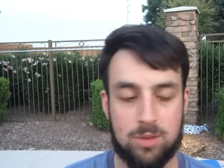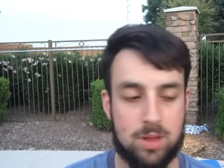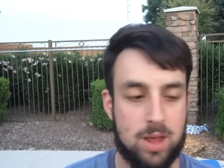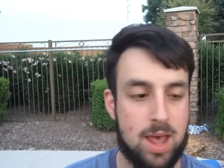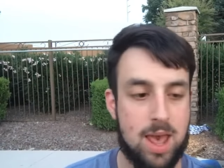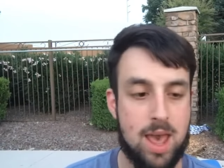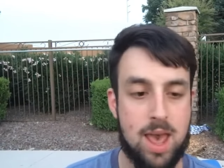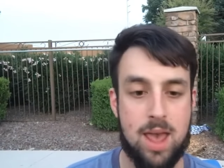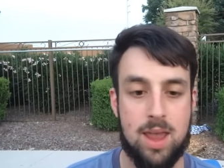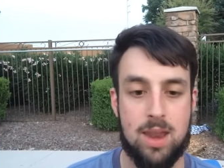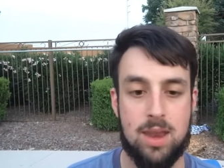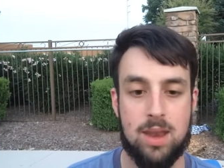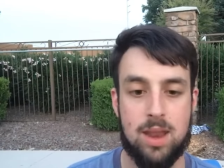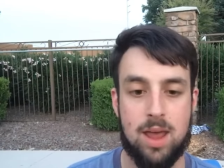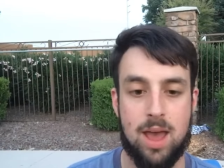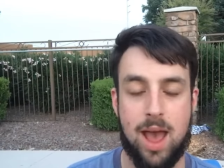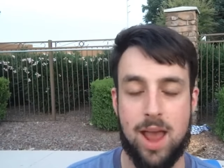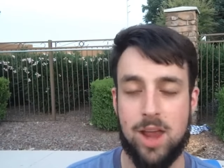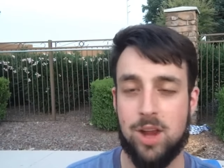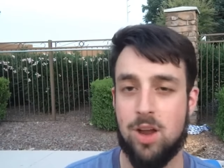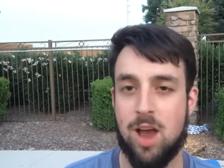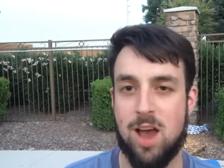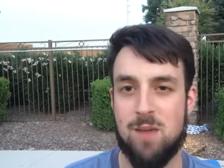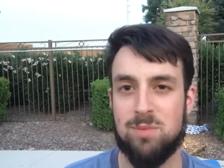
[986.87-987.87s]
And
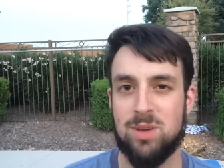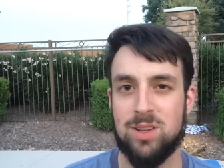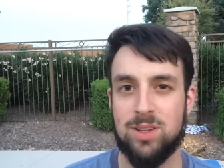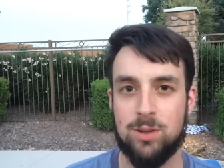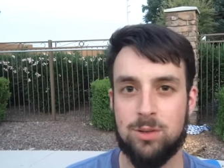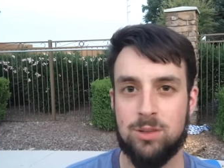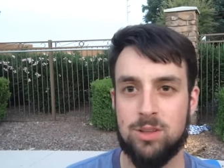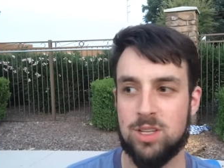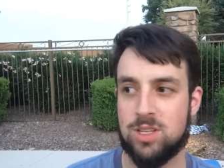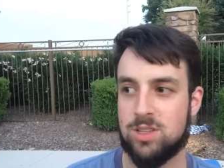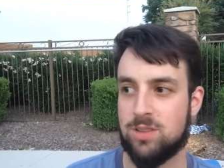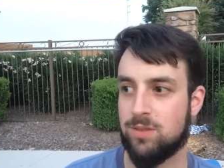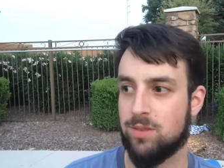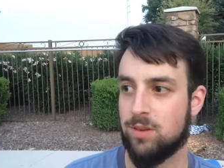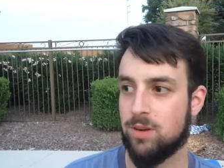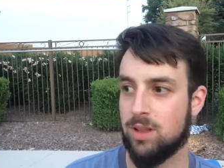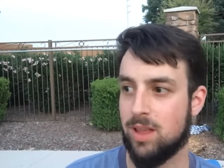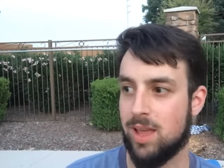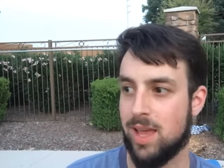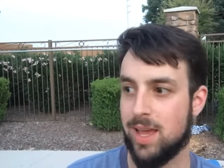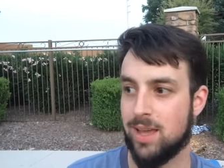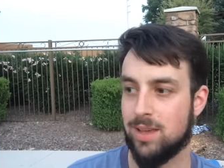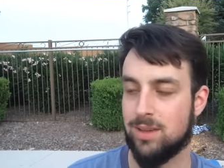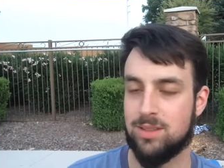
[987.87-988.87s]
you know, I've been doing this for
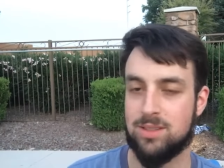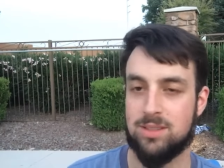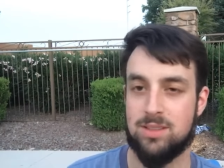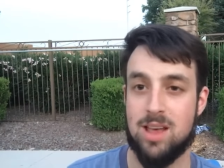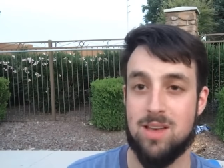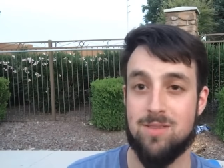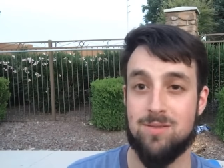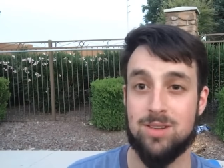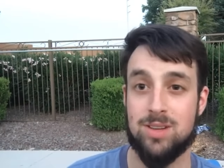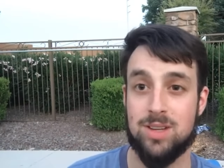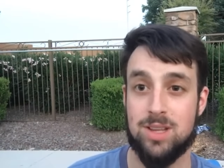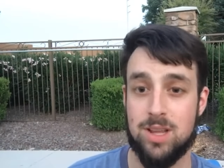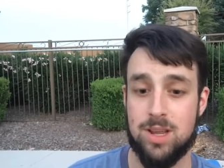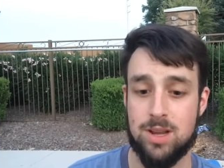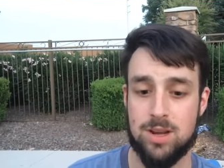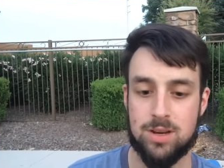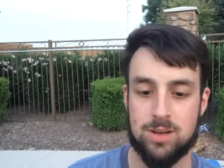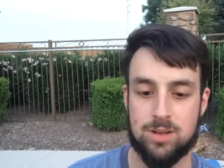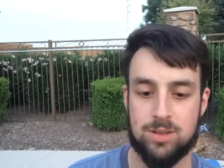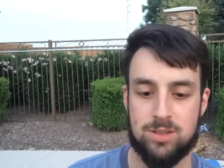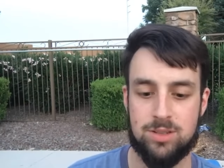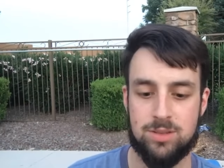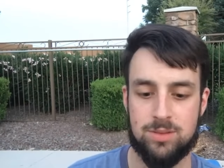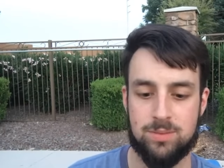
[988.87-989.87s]
like seven
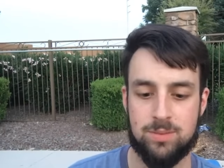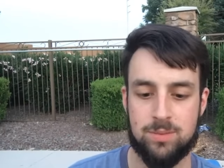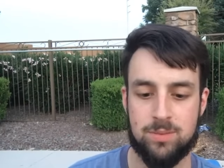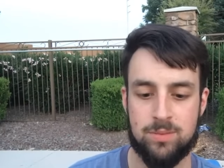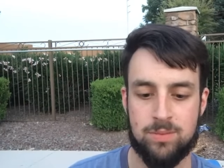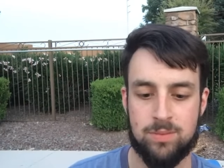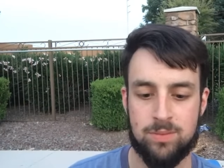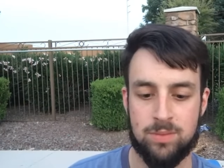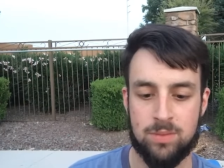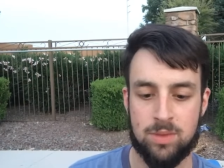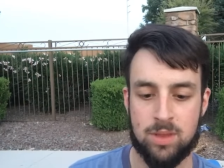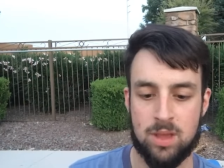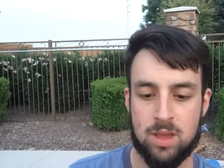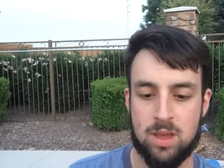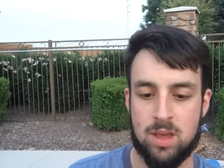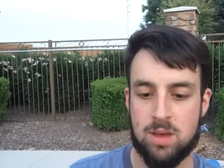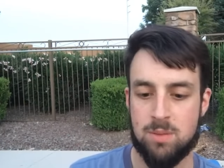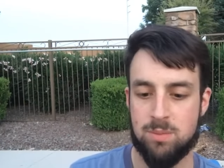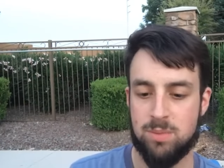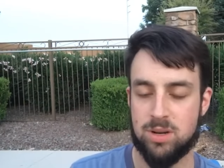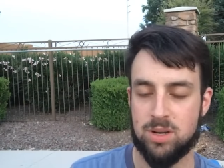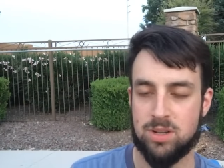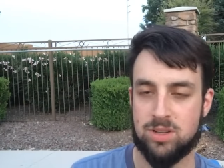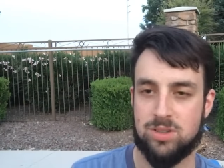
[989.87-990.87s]
years,
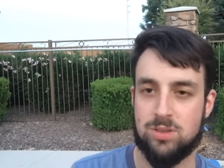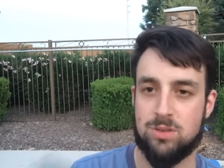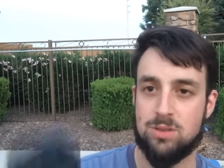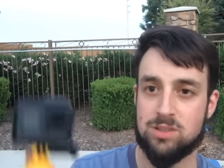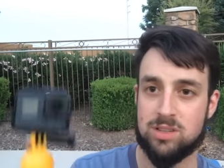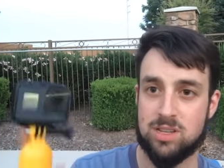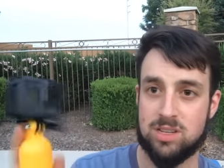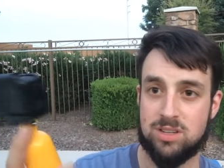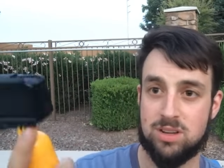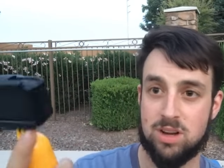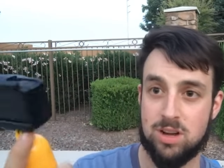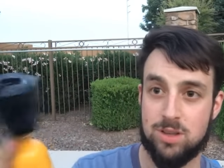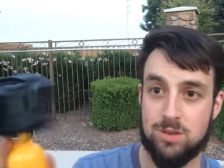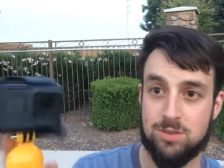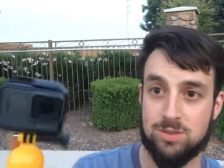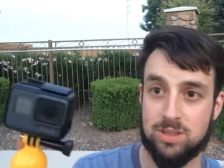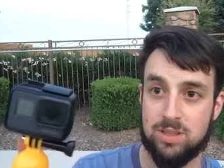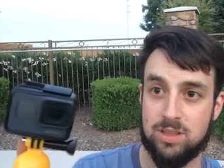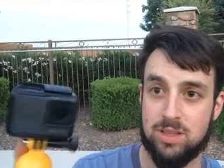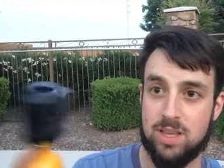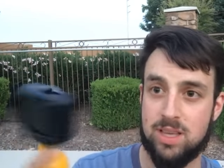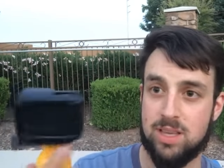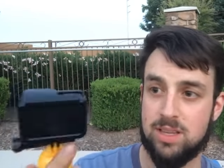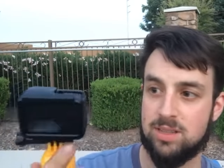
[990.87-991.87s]
but as soon as I start
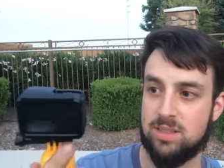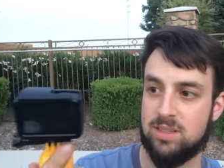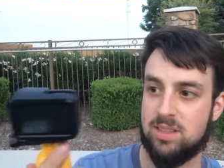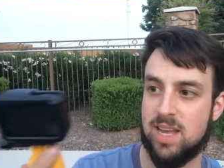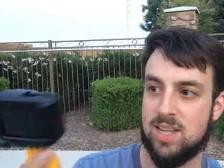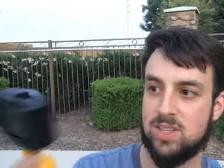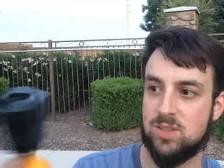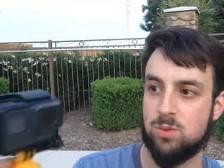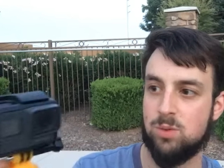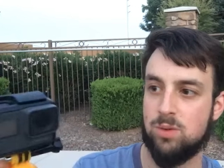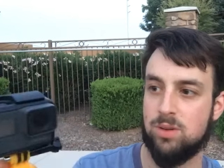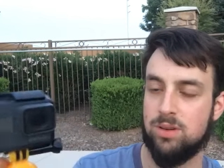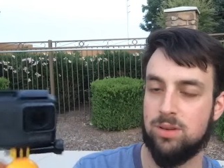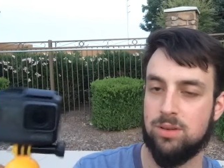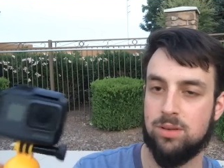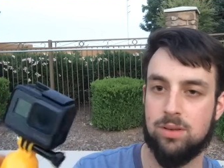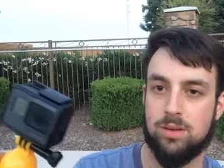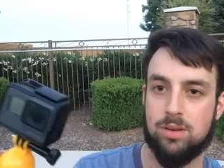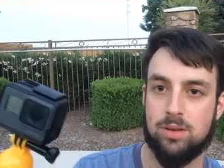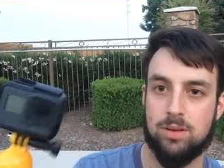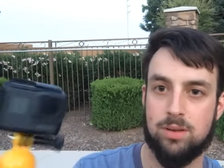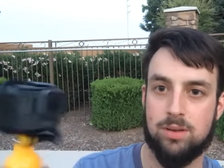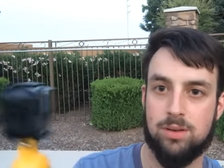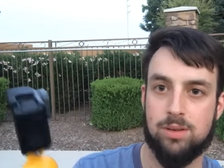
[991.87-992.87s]
using this, that's when,
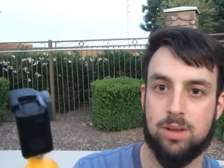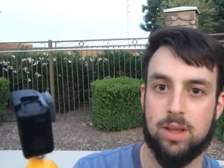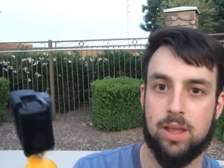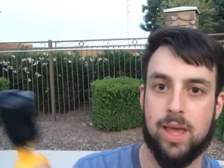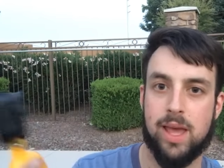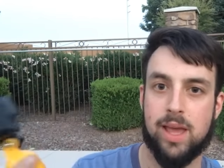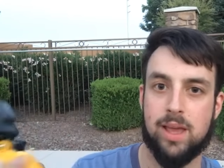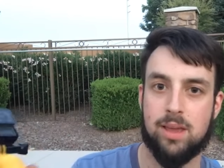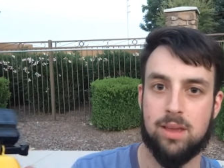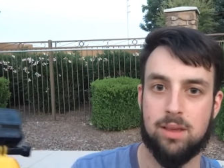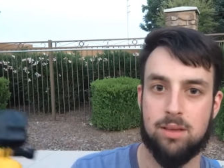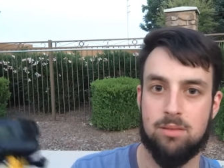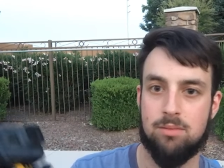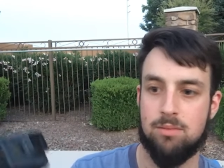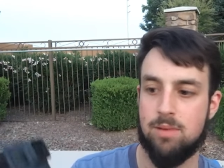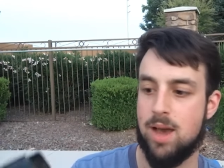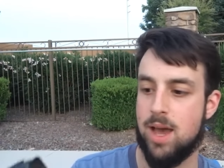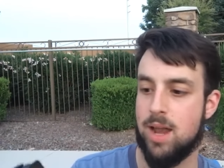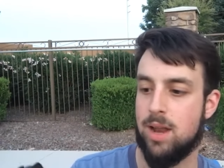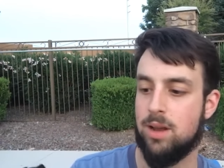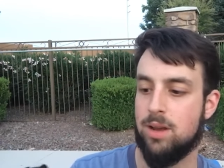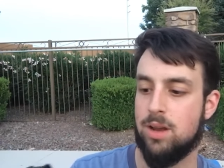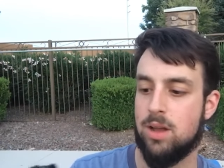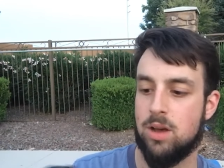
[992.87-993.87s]
like, I
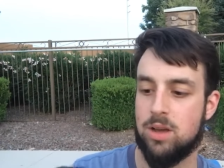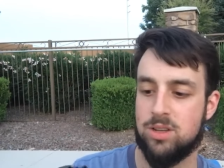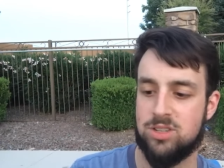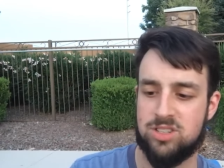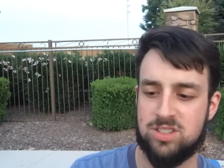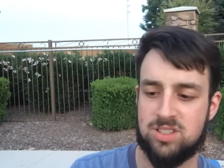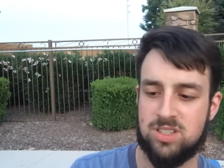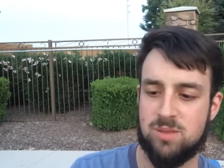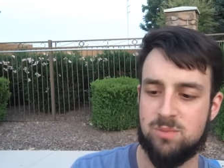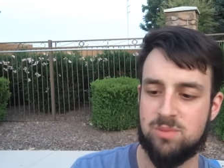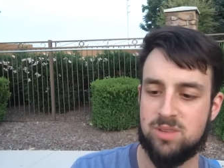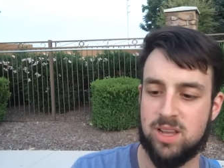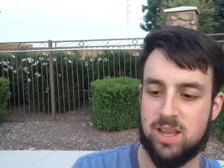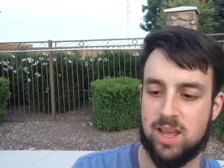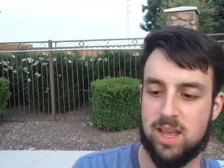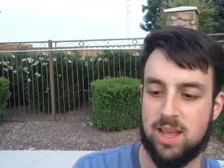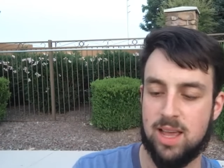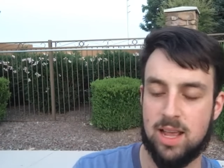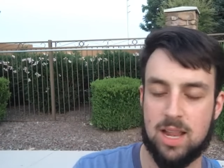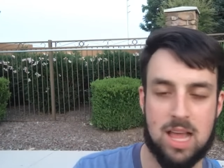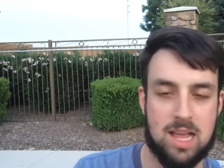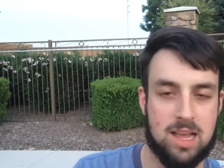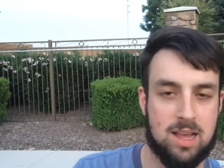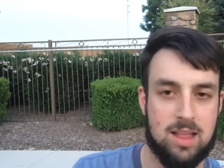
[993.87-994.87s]
don't know. It just seems like I
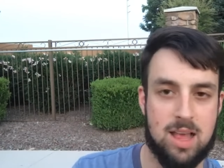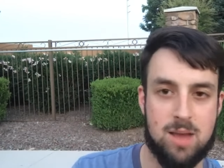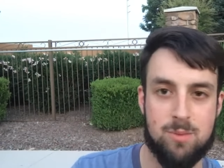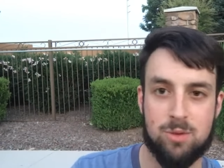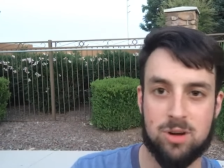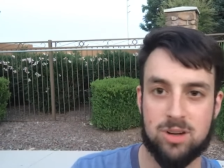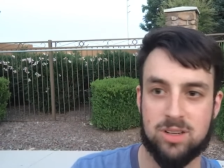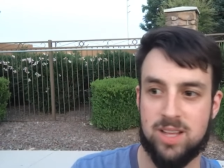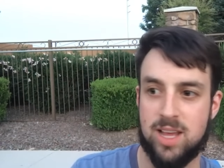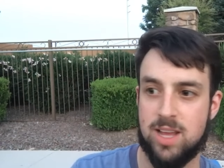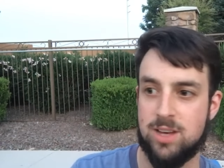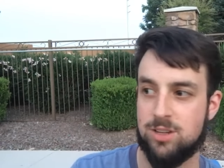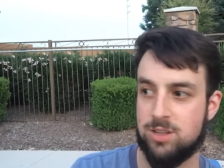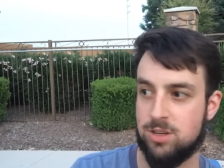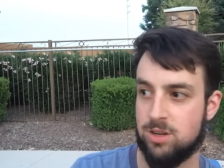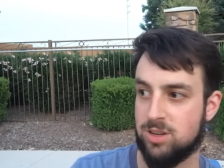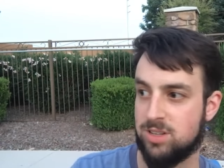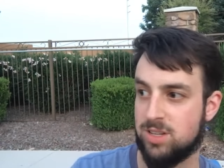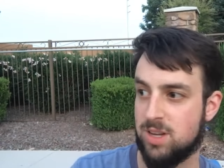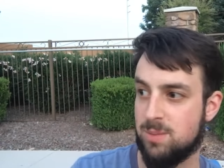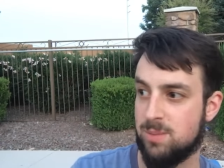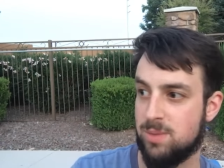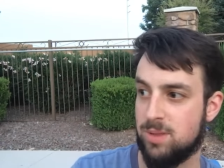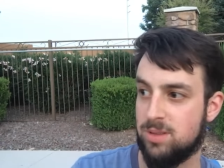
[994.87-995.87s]
get like a lot more attention or
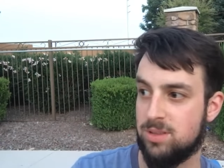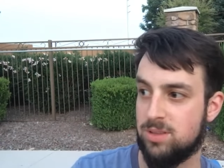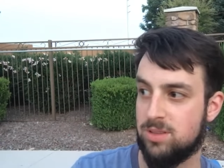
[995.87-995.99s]
something.